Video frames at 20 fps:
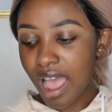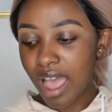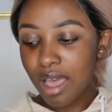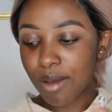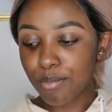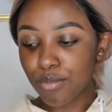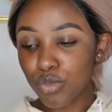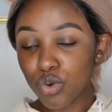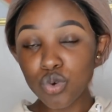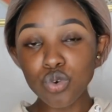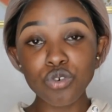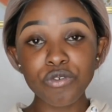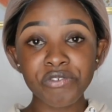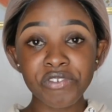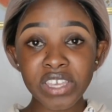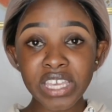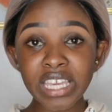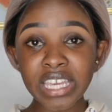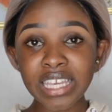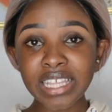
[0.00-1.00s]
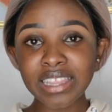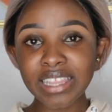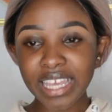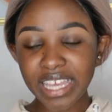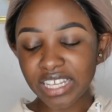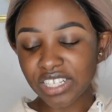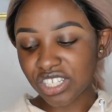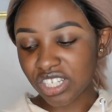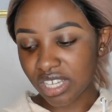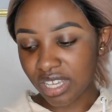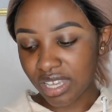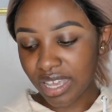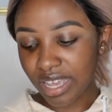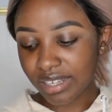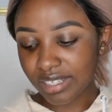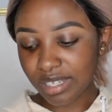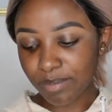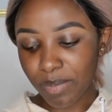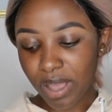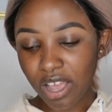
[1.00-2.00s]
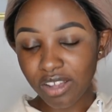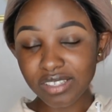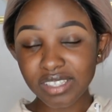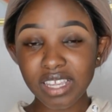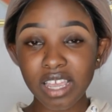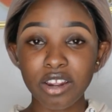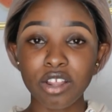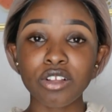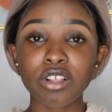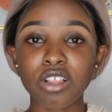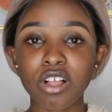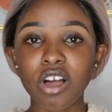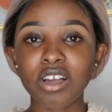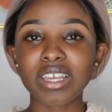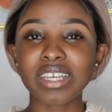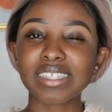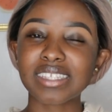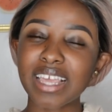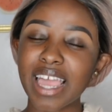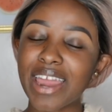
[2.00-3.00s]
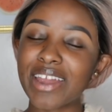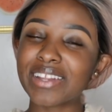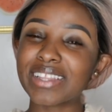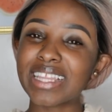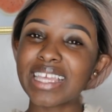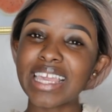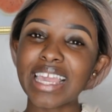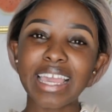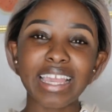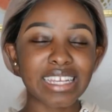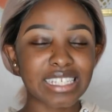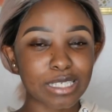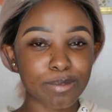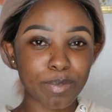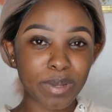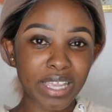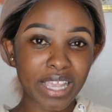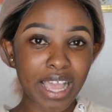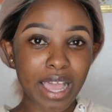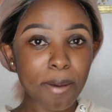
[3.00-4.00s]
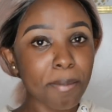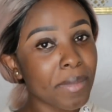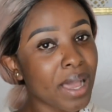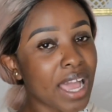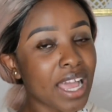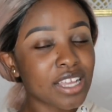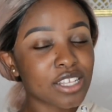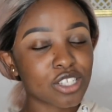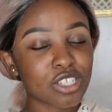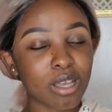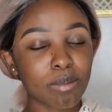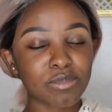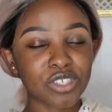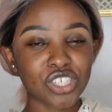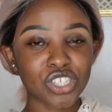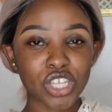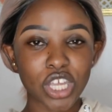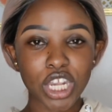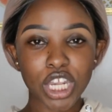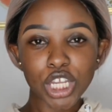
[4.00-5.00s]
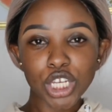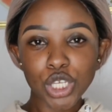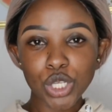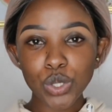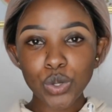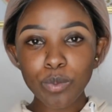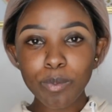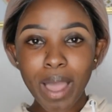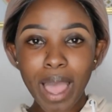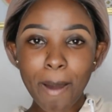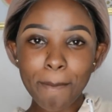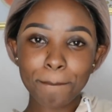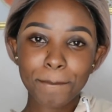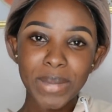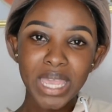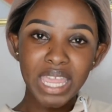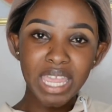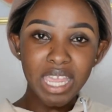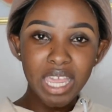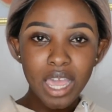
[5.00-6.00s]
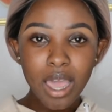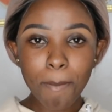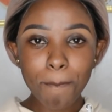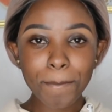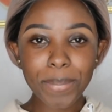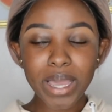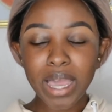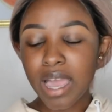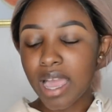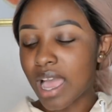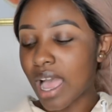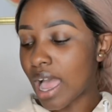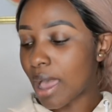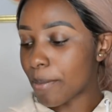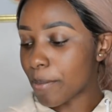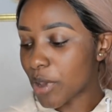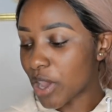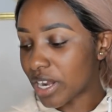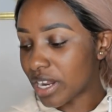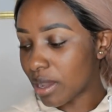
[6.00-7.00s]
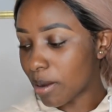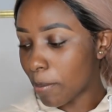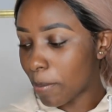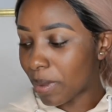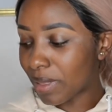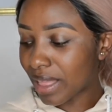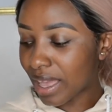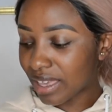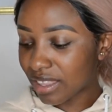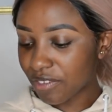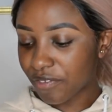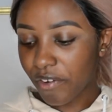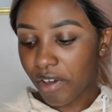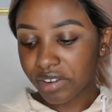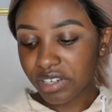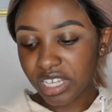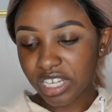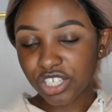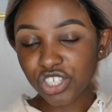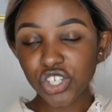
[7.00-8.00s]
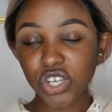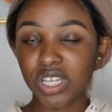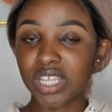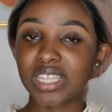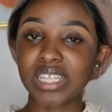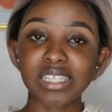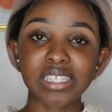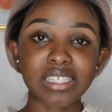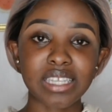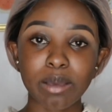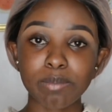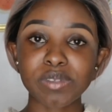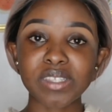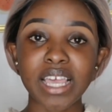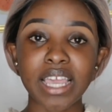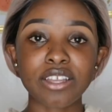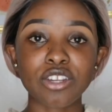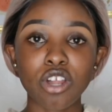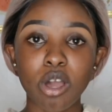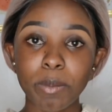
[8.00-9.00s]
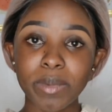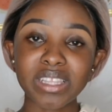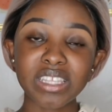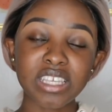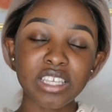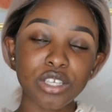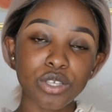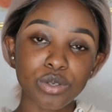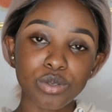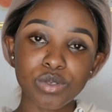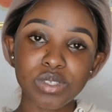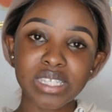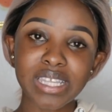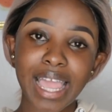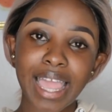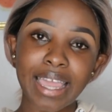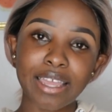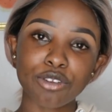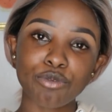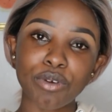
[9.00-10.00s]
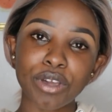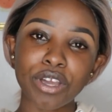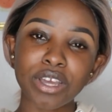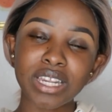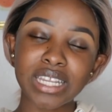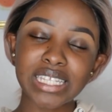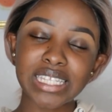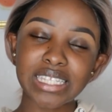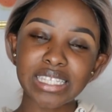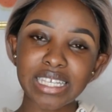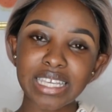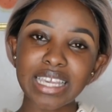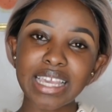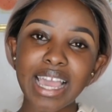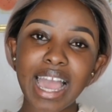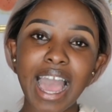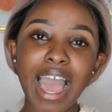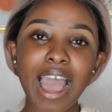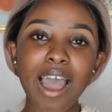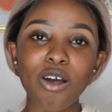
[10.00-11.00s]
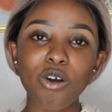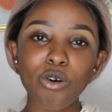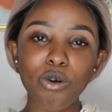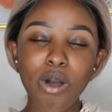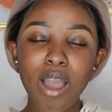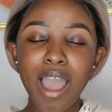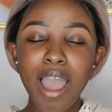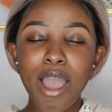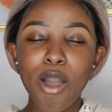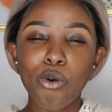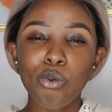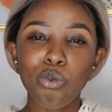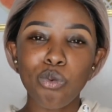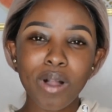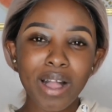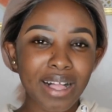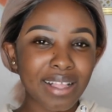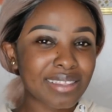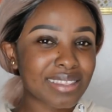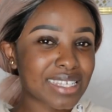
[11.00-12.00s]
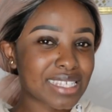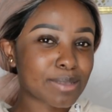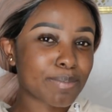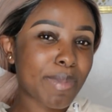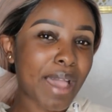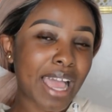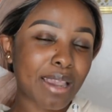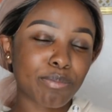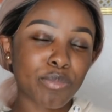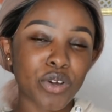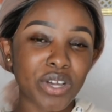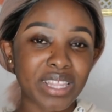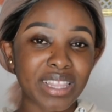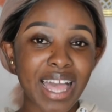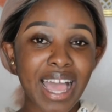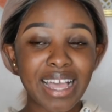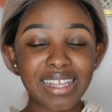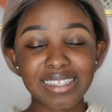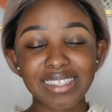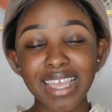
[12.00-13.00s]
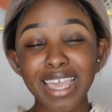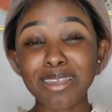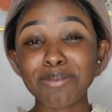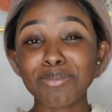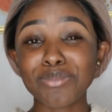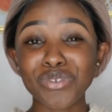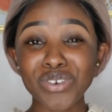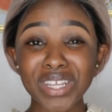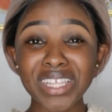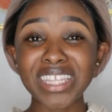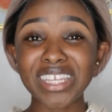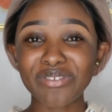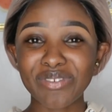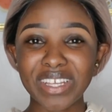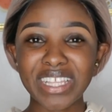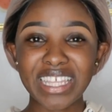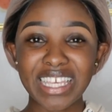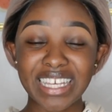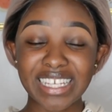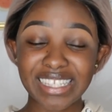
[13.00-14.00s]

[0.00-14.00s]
a movie later at about 10 o'clock. It's currently 8 p.m. So I'm just gonna do my makeup. I'm gonna apply the foundation in the steps I normally use, and we're gonna see how well this bad boy lasts. I'm really